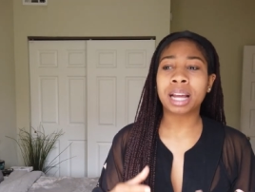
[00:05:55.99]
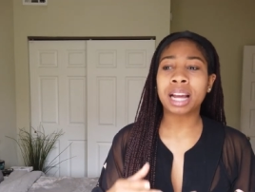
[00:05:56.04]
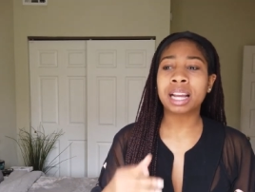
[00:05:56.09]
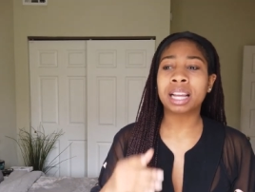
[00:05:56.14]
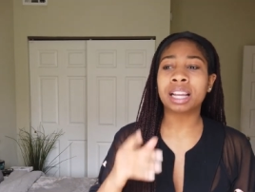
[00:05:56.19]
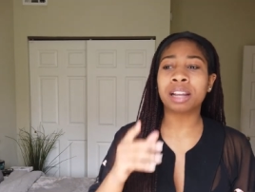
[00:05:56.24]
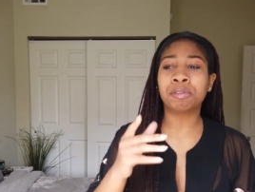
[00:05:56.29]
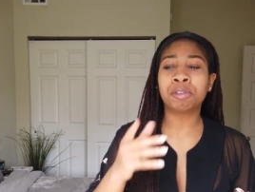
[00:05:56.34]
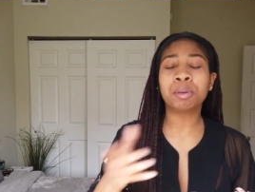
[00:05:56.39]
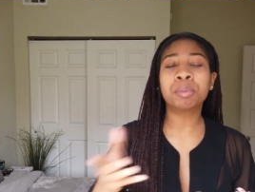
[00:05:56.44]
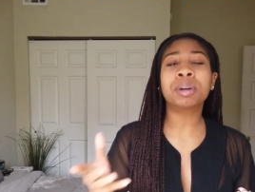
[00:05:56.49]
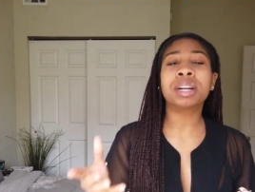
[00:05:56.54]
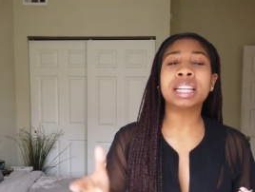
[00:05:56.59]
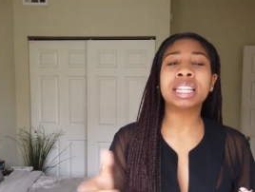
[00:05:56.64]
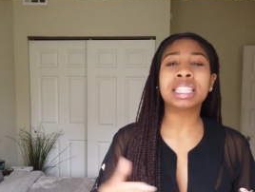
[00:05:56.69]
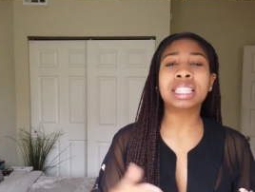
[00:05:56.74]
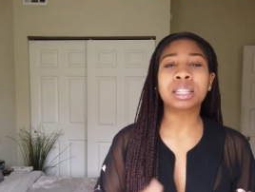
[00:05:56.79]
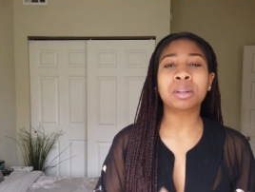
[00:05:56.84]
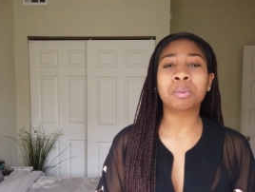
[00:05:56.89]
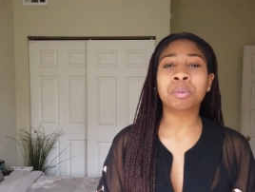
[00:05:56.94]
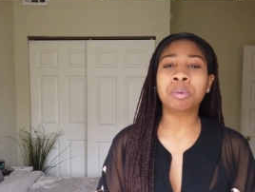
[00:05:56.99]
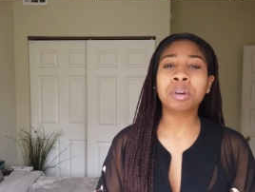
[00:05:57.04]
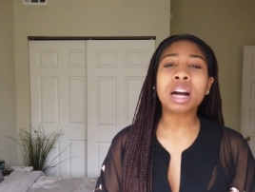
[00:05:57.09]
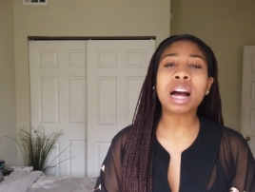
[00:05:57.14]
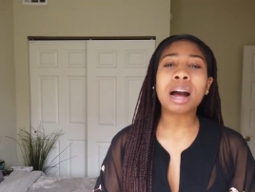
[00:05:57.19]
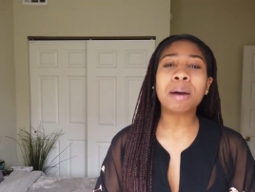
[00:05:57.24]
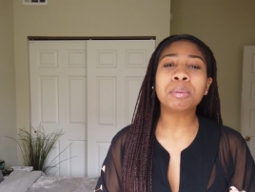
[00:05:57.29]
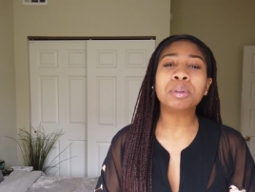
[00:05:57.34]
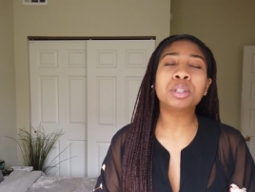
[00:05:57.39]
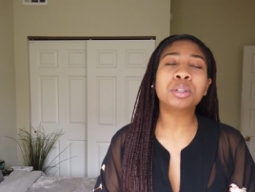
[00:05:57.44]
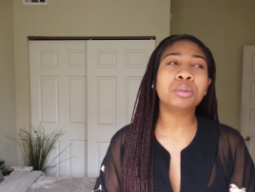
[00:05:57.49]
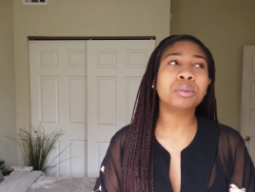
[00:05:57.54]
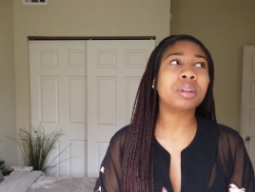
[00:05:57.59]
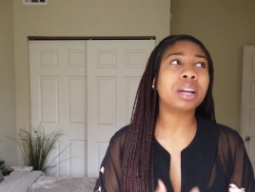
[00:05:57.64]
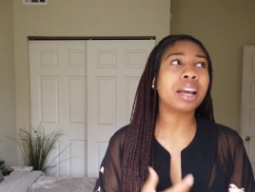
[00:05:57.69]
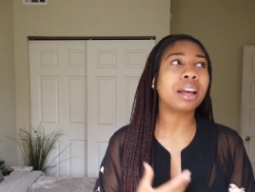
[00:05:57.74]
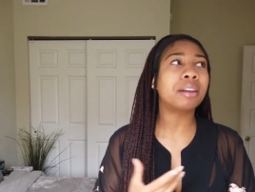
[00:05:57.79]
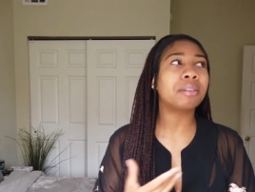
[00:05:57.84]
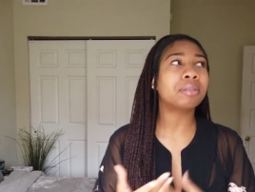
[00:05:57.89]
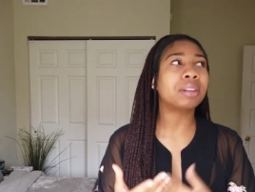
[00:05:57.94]
Like, if you were Issa, how would
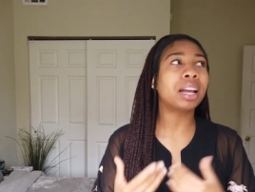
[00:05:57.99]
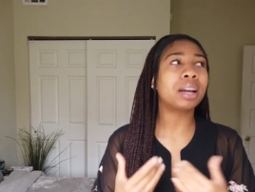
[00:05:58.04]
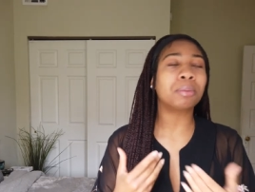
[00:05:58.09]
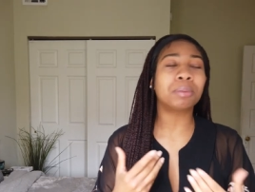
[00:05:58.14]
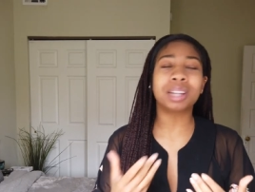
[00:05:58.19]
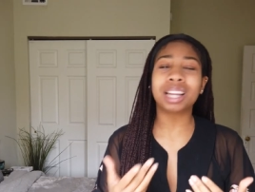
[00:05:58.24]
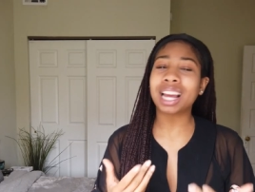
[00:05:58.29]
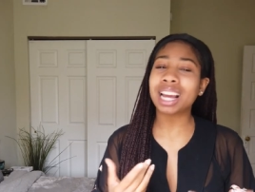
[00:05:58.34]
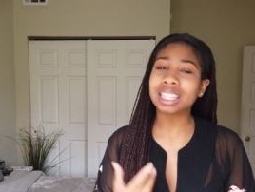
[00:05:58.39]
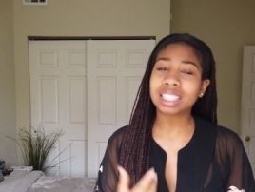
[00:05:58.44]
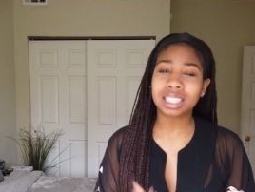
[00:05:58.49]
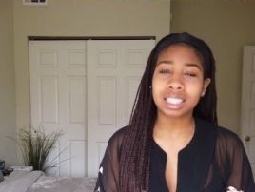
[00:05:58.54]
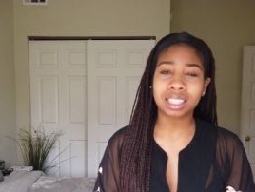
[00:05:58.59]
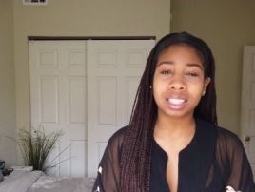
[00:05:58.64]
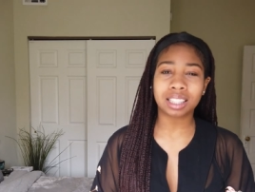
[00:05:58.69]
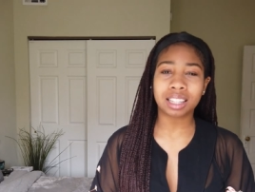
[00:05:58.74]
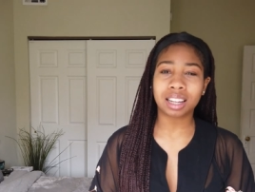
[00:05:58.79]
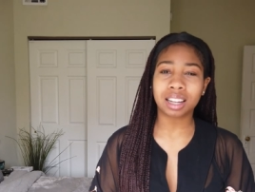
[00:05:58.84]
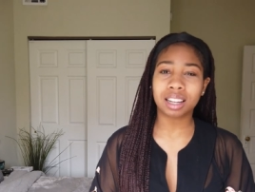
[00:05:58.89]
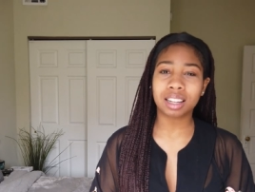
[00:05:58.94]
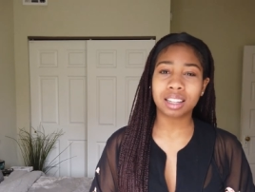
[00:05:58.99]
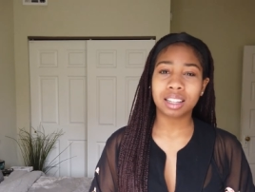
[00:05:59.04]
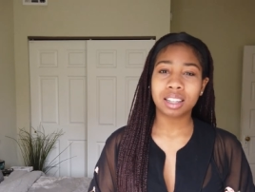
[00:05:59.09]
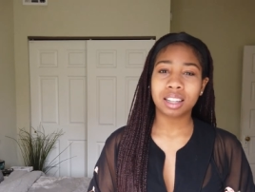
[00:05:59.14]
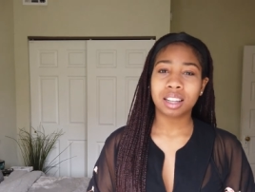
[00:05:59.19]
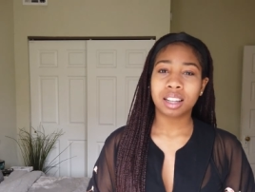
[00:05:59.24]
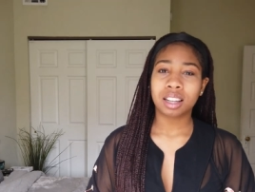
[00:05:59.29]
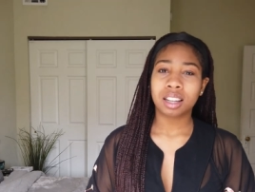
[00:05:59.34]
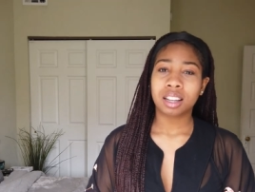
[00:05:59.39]
you have like reacted to that?